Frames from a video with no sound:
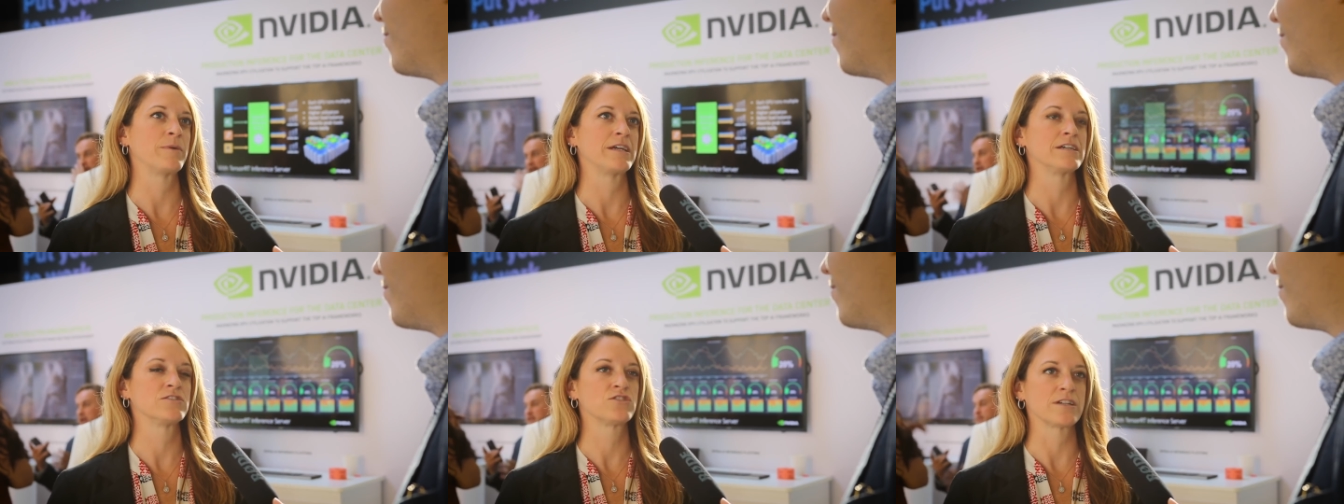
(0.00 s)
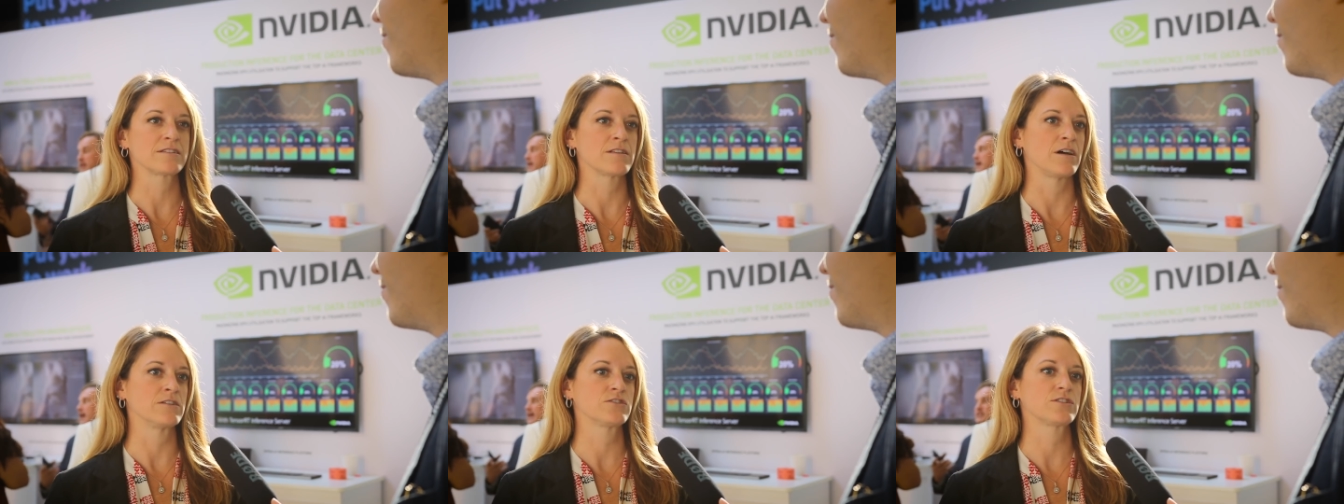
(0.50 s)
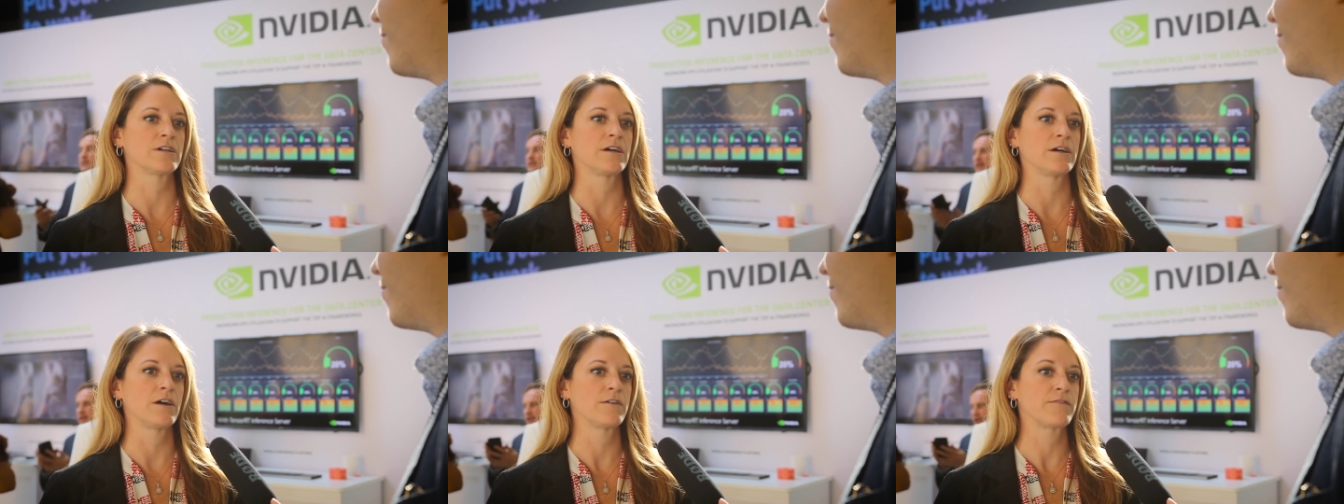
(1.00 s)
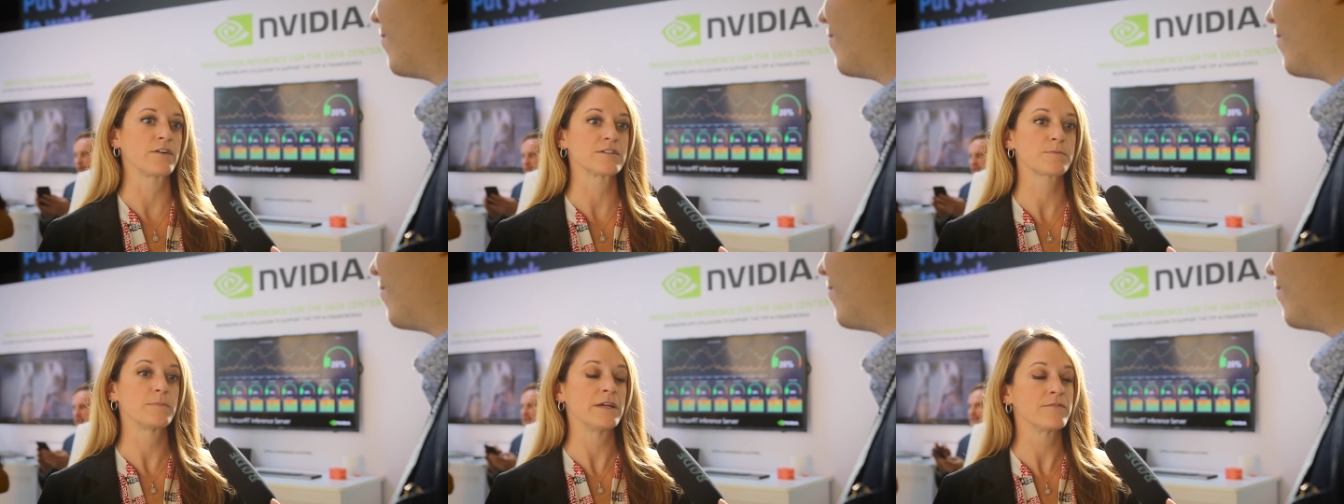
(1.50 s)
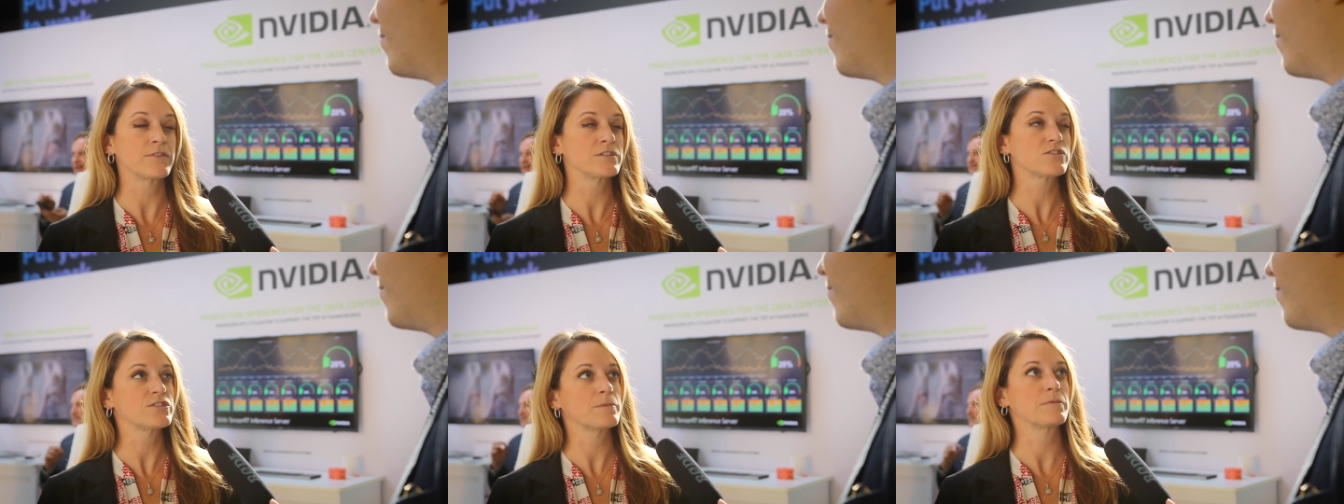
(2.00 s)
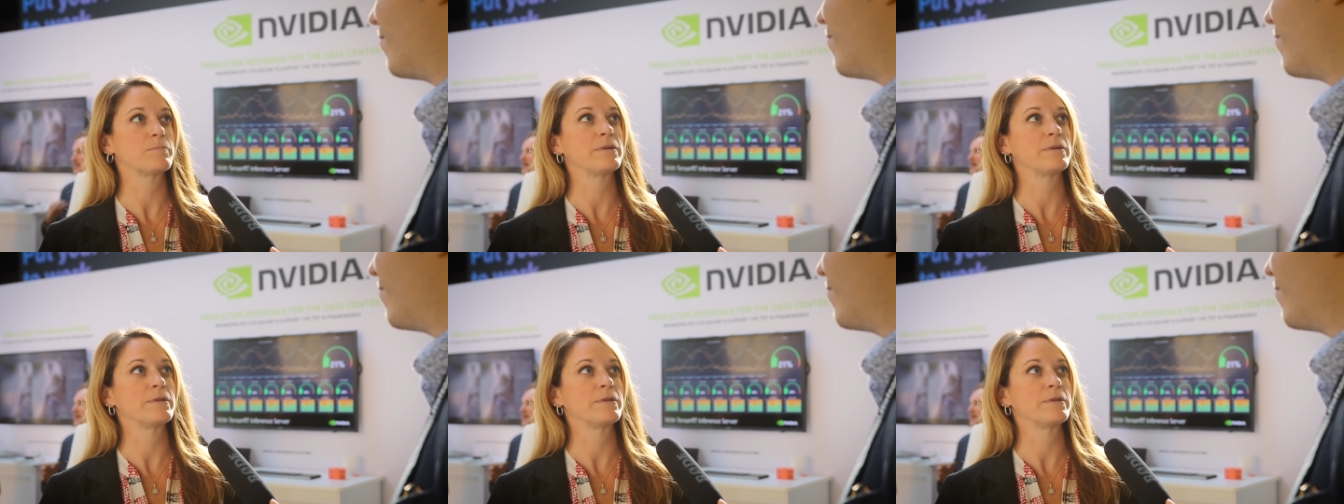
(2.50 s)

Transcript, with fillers: we had just launched uh, our first inference chip,